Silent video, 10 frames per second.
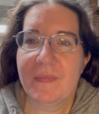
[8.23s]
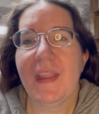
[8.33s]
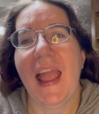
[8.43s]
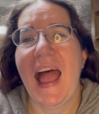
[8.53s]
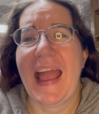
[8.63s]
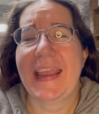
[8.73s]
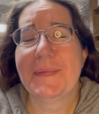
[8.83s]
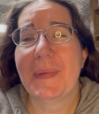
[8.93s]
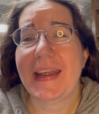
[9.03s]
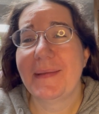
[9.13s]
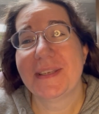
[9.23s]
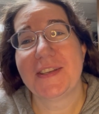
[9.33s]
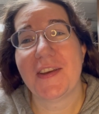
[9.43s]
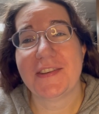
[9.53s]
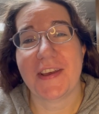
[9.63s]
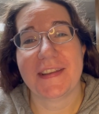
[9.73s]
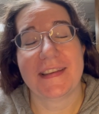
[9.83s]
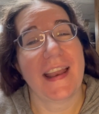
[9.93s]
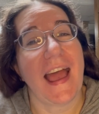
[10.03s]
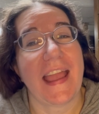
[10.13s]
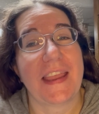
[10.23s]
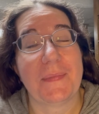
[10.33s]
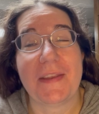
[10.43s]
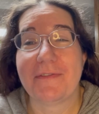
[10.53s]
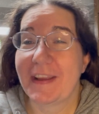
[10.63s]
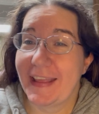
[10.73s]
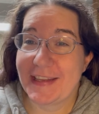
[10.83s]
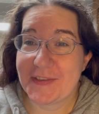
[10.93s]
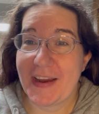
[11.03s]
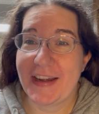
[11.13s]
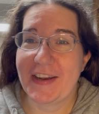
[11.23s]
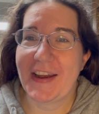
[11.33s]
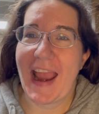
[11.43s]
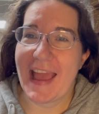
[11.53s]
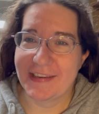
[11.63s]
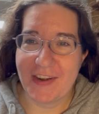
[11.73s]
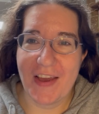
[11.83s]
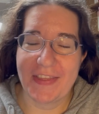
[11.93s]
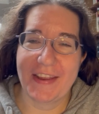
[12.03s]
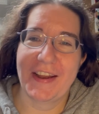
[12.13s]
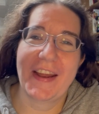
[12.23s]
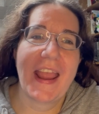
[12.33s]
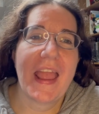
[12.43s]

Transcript: Hi, my name is Dawn Dalton. I am a freelance writer and an author,